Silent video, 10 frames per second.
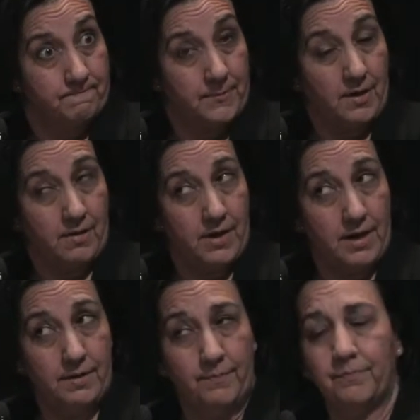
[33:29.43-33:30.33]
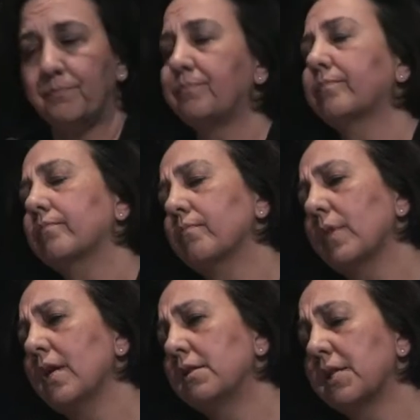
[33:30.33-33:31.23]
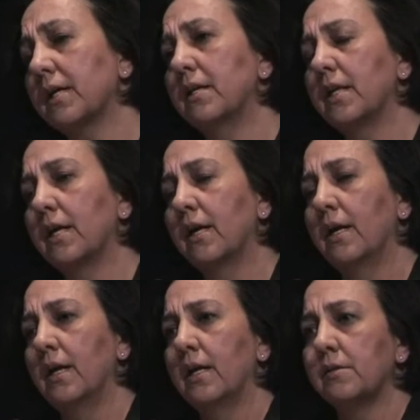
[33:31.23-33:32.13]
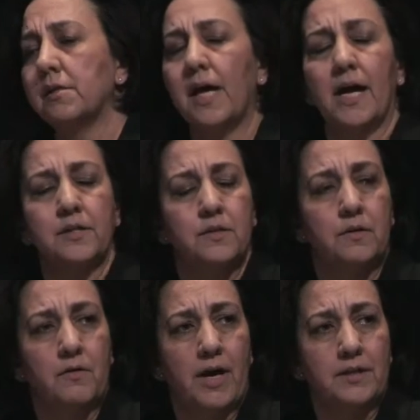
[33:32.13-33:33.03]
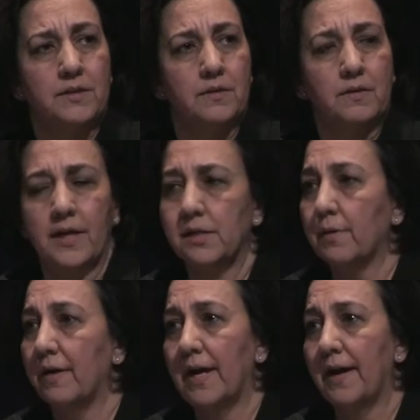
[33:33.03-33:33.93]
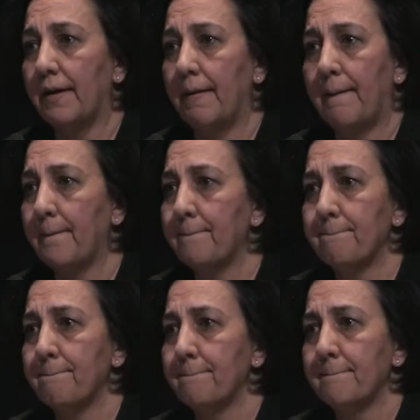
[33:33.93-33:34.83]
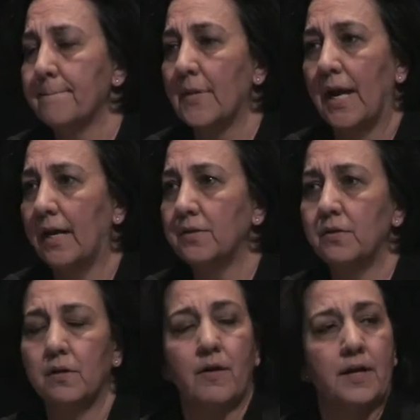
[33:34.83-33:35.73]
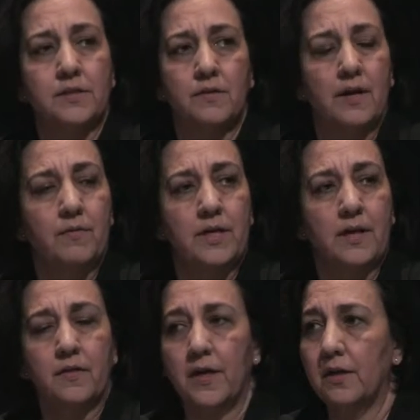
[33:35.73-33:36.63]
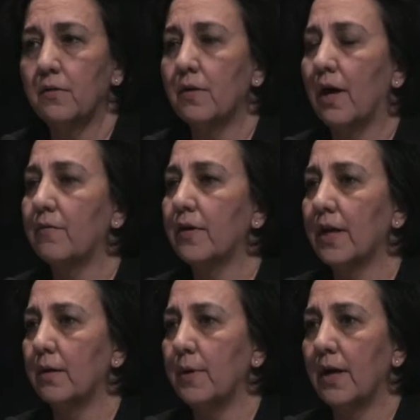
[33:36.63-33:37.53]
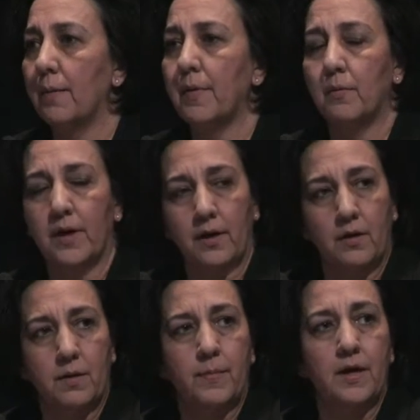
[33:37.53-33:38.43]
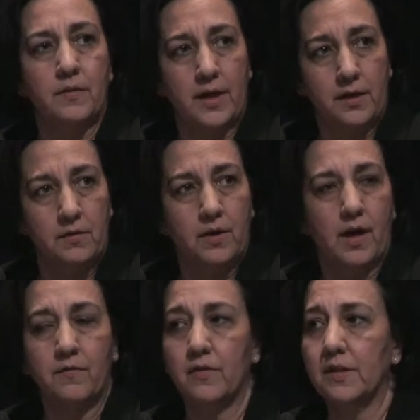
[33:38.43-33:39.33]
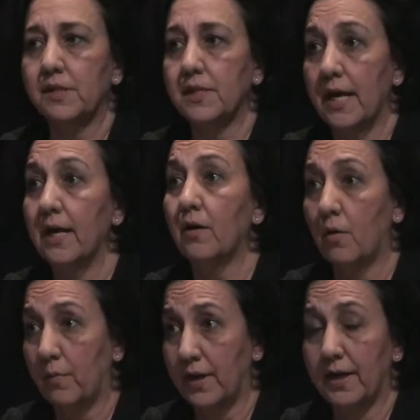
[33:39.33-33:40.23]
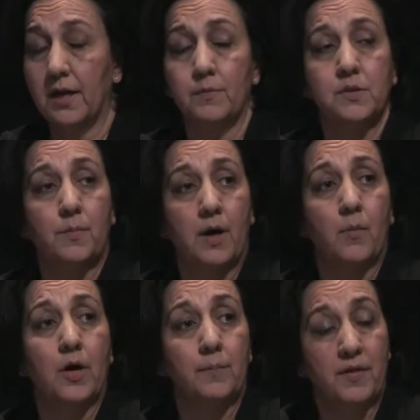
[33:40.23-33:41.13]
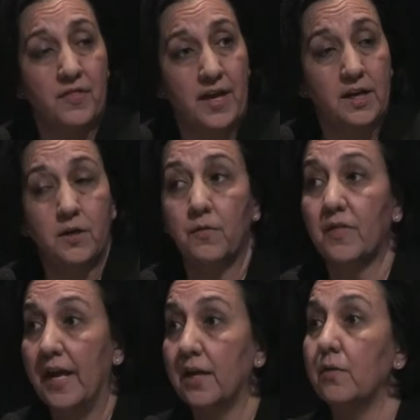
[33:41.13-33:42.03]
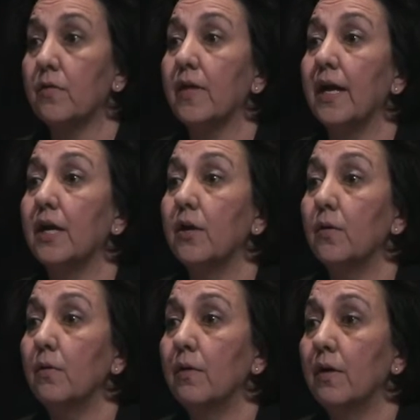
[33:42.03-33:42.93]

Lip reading: All right. Second thing, it says attitude of gratitude. That's what I got. Attitude of gratitude every day. Thank you, God, for getting me up. And when I go to bed, thank you, God, for this day. And hopefully I'll get up tomorrow morning. But thank you, thank you, thank you.